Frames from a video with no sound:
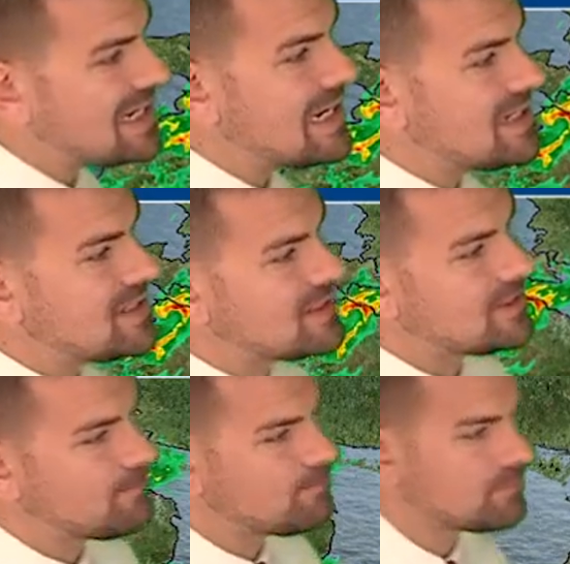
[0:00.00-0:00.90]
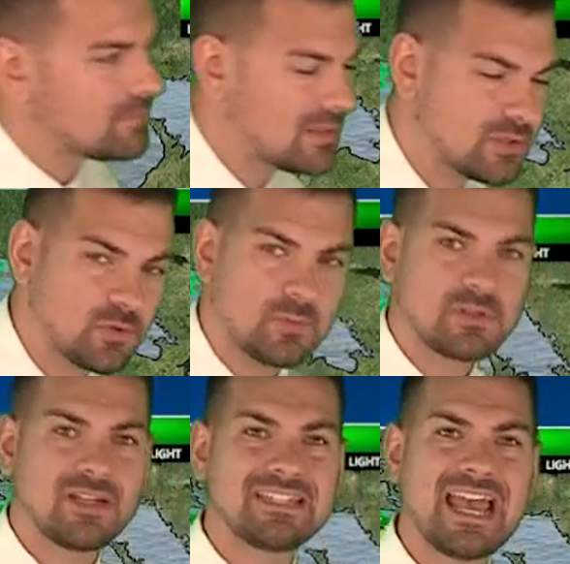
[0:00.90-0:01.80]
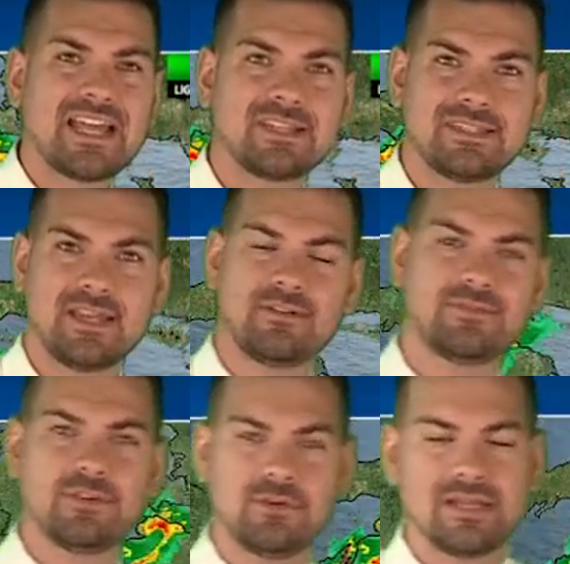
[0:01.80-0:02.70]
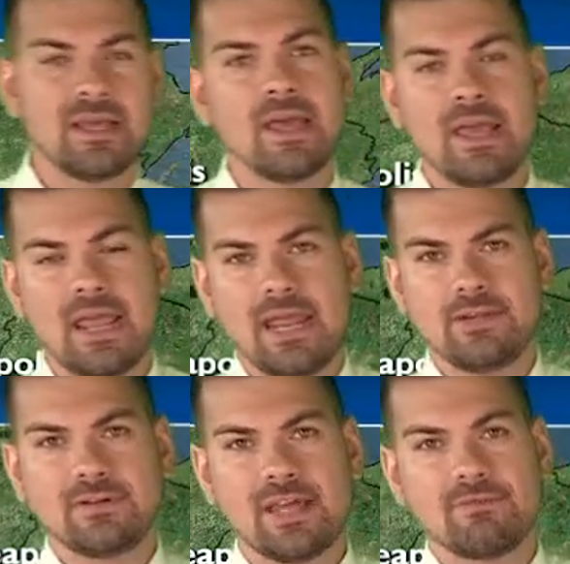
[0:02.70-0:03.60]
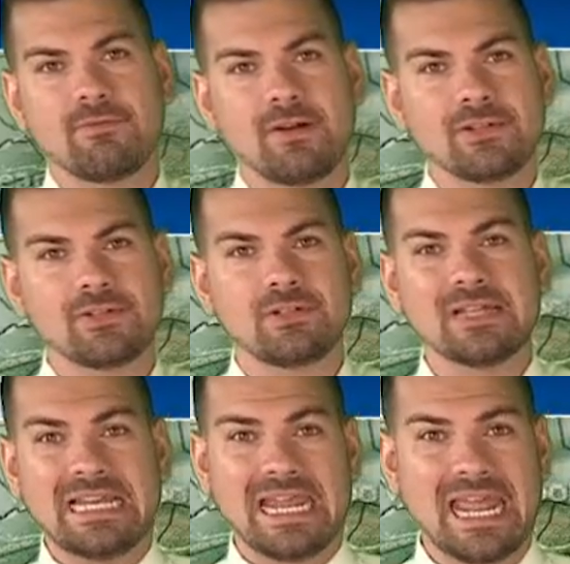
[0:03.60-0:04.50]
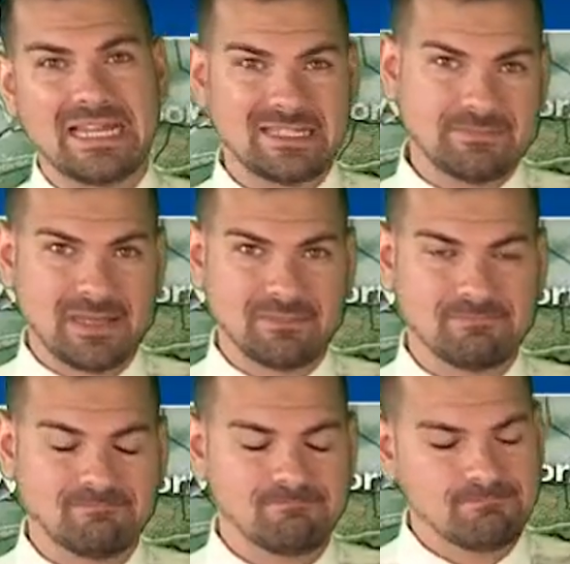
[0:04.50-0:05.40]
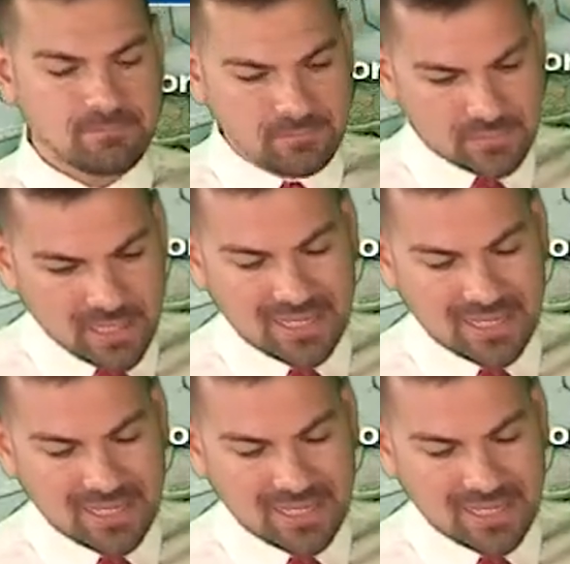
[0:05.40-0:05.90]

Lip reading: east, the storm's going to attach itself to it and you'll get frontal enhancement. None of